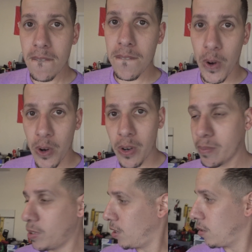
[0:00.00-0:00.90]

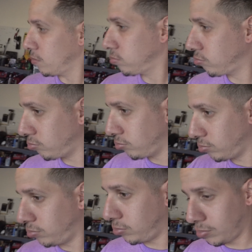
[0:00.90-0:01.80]
firm, you know,
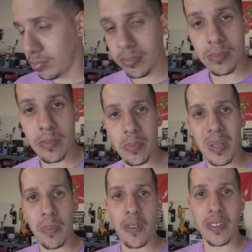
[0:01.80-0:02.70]

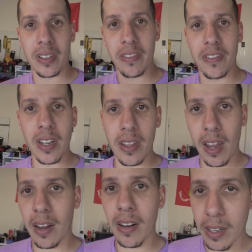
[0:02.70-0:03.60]
be perfectly fit in
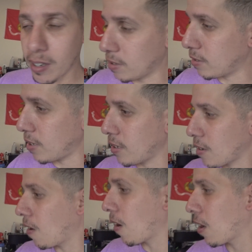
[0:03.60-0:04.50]
that inside the
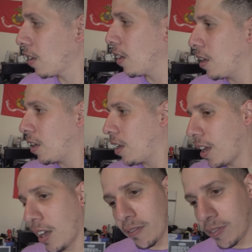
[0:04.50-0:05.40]
car.
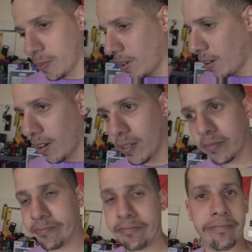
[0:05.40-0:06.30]
And from there,
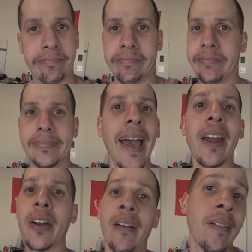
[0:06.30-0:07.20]
I
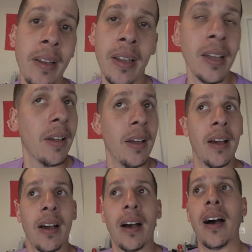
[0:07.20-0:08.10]
don't know.
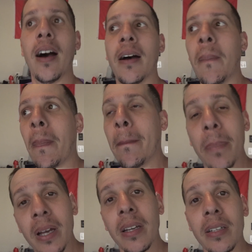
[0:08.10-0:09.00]

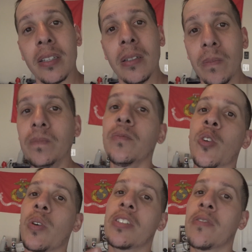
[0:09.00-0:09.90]
But
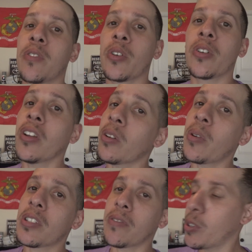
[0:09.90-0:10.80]
another
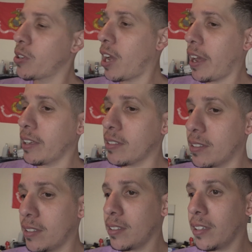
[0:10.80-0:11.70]
question for you
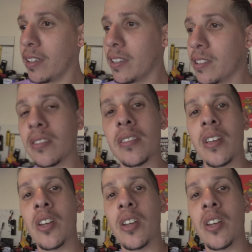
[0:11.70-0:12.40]
guys is,